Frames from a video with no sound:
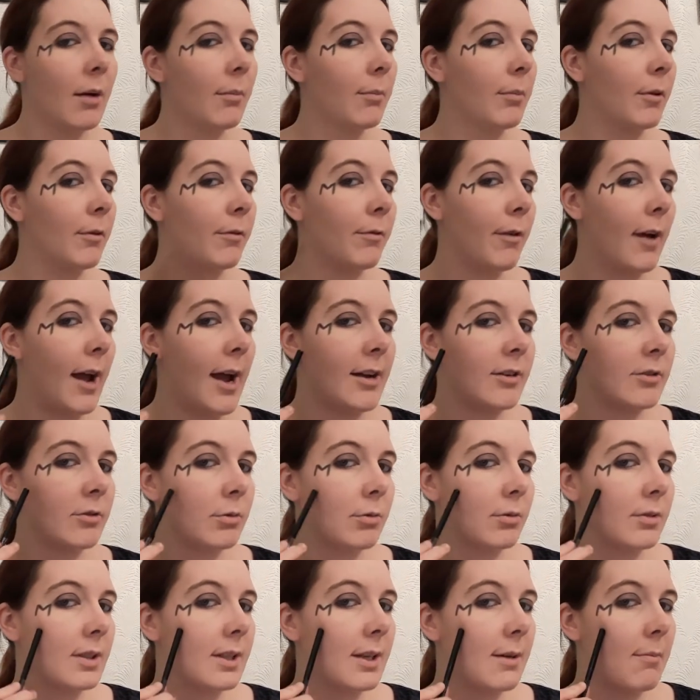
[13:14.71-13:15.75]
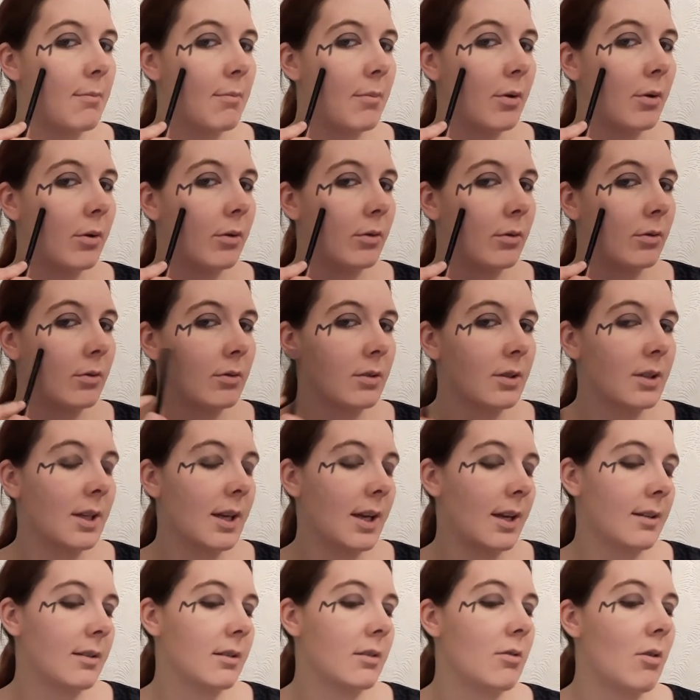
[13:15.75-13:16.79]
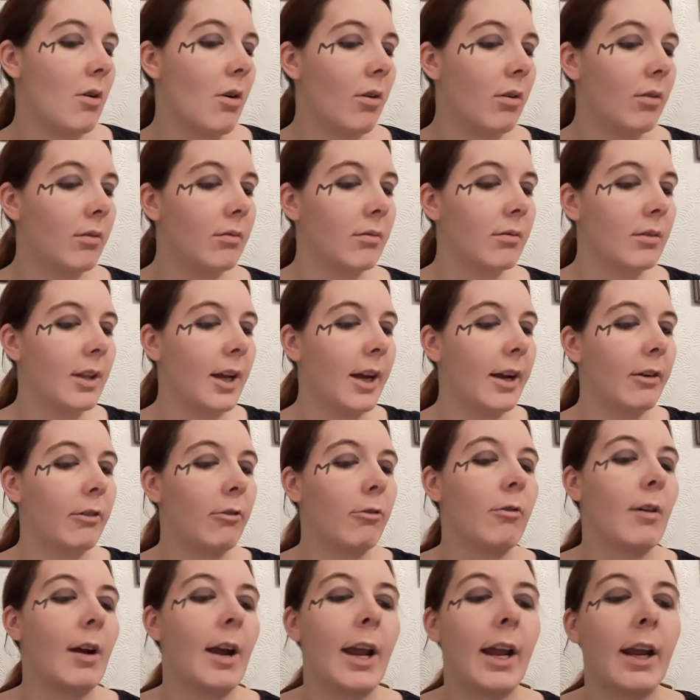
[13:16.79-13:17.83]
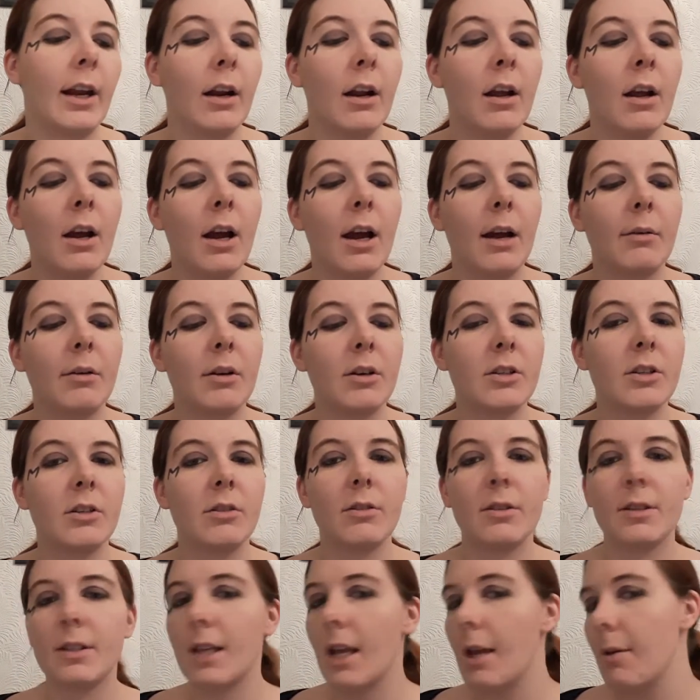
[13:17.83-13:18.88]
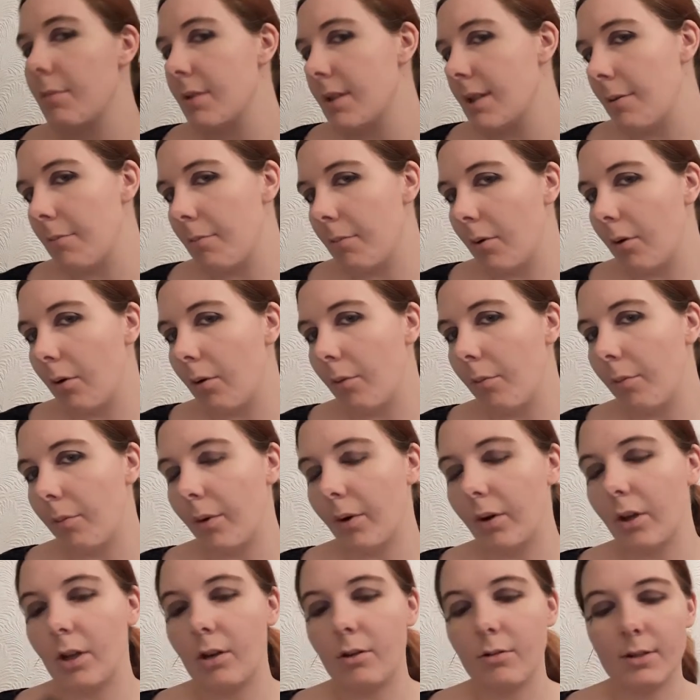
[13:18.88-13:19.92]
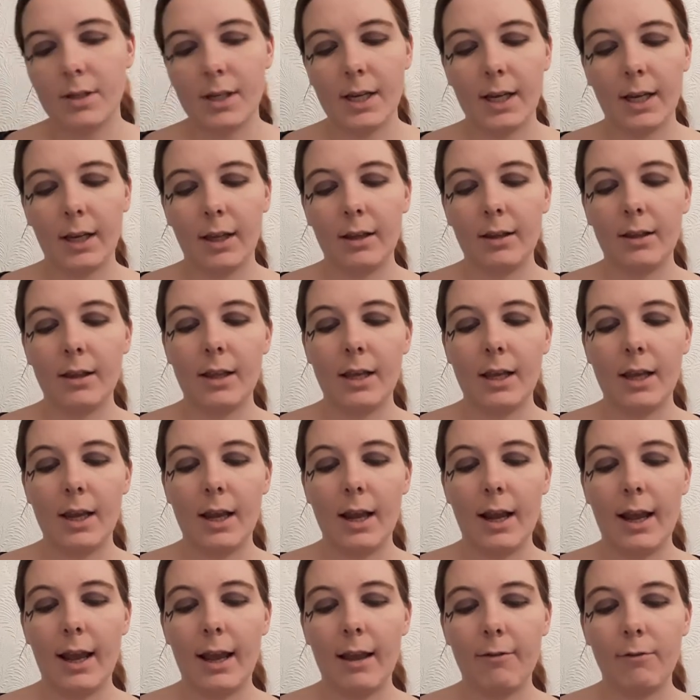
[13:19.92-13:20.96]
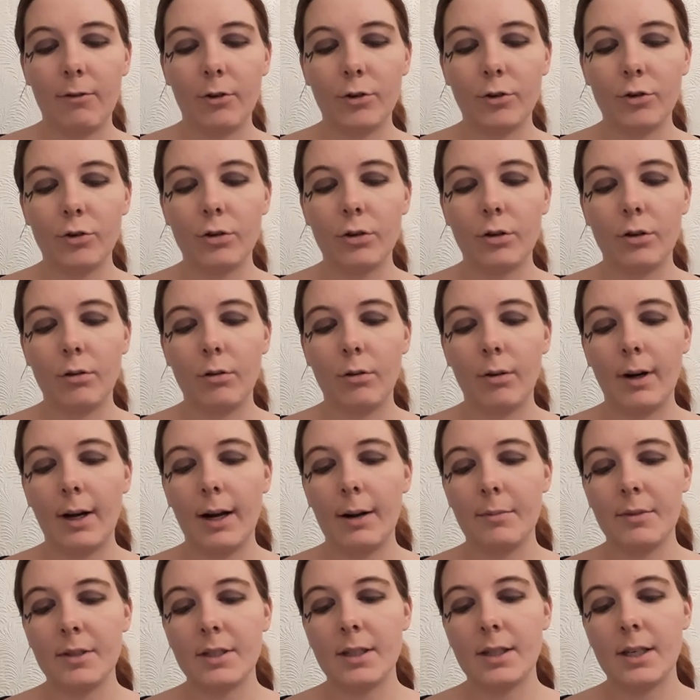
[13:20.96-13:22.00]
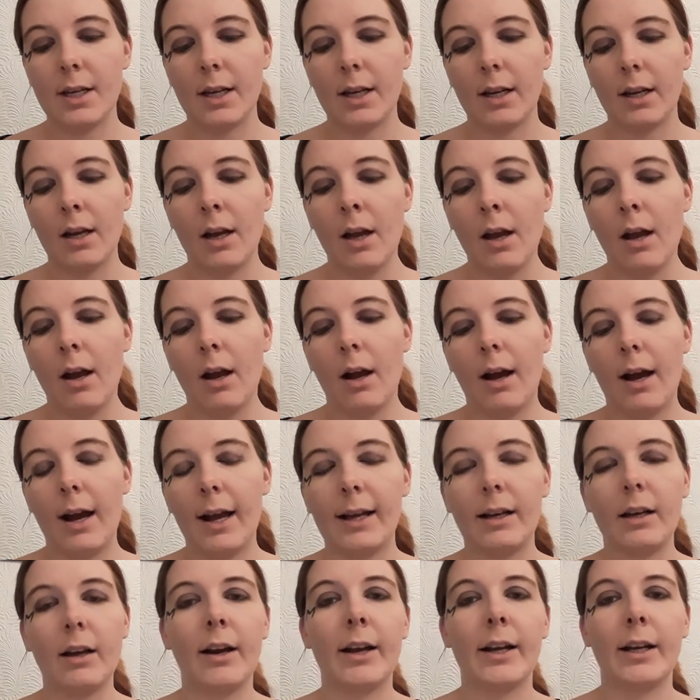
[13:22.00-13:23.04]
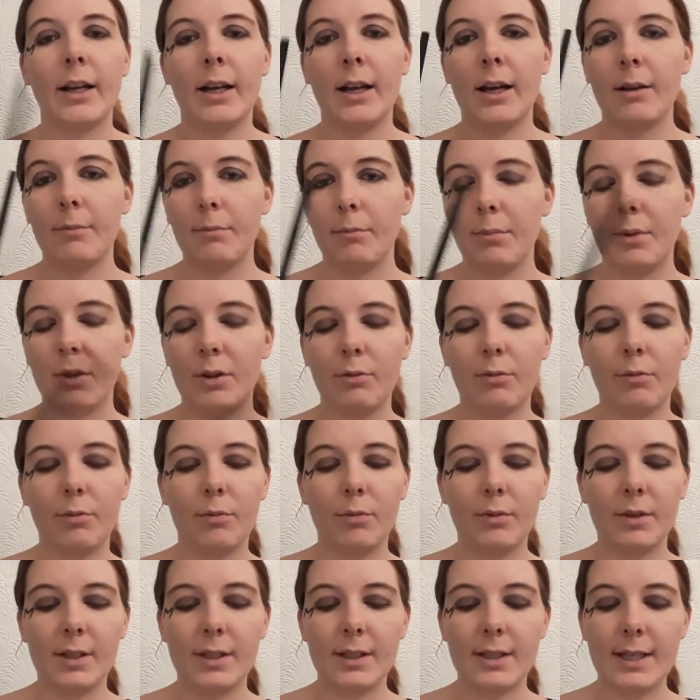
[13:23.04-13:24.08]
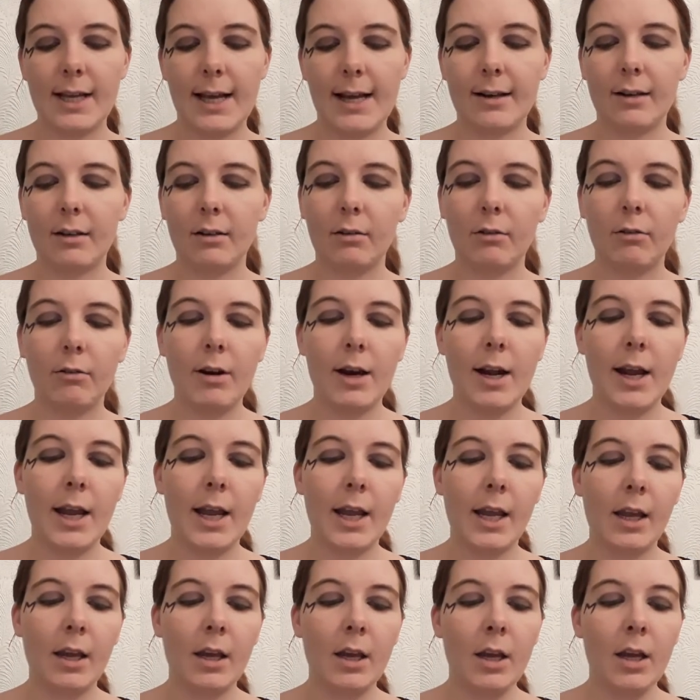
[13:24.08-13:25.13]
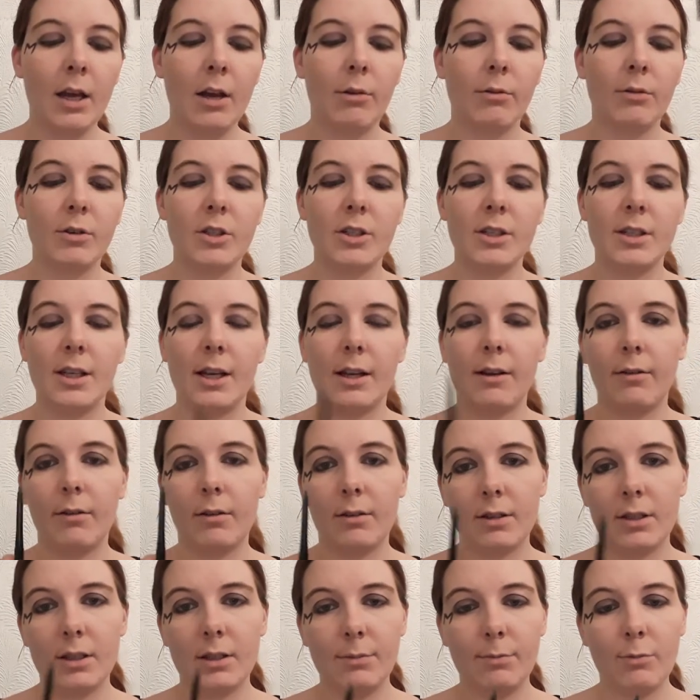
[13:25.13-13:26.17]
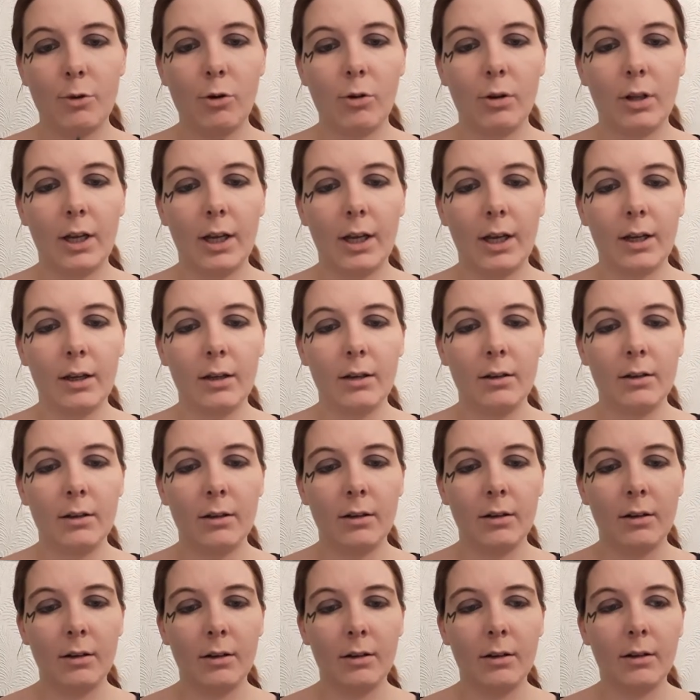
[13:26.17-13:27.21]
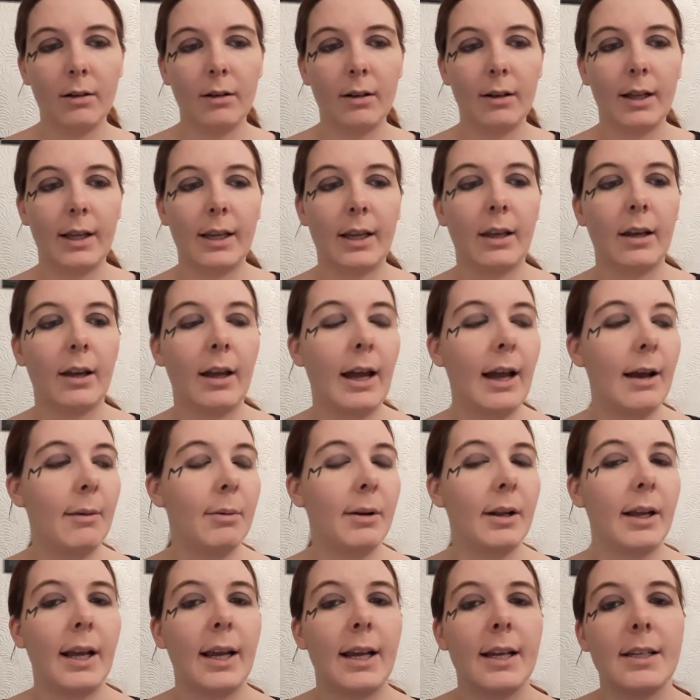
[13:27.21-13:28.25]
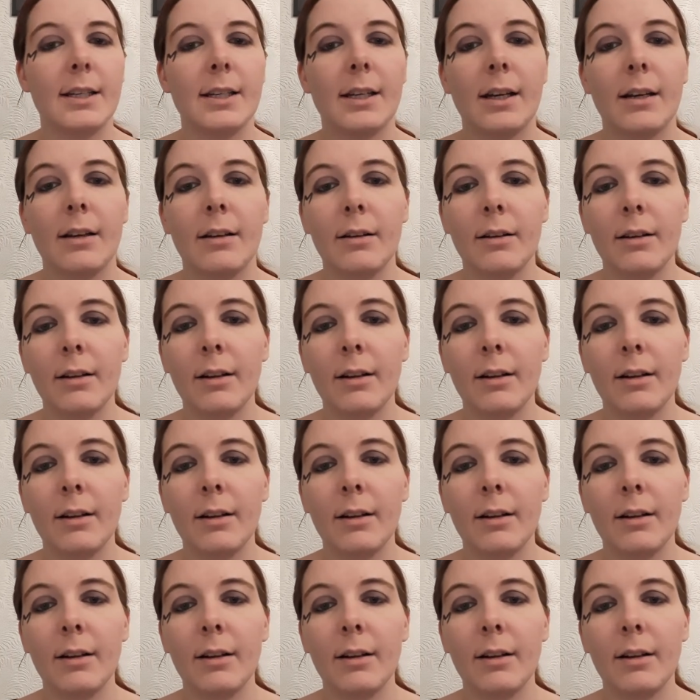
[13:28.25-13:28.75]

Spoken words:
But for actual symbols, it's not that great. I'm going to do the same symbol, but using the Avon True Glamour Stick eyeliner with the satin grey, which is a smaller like applicator.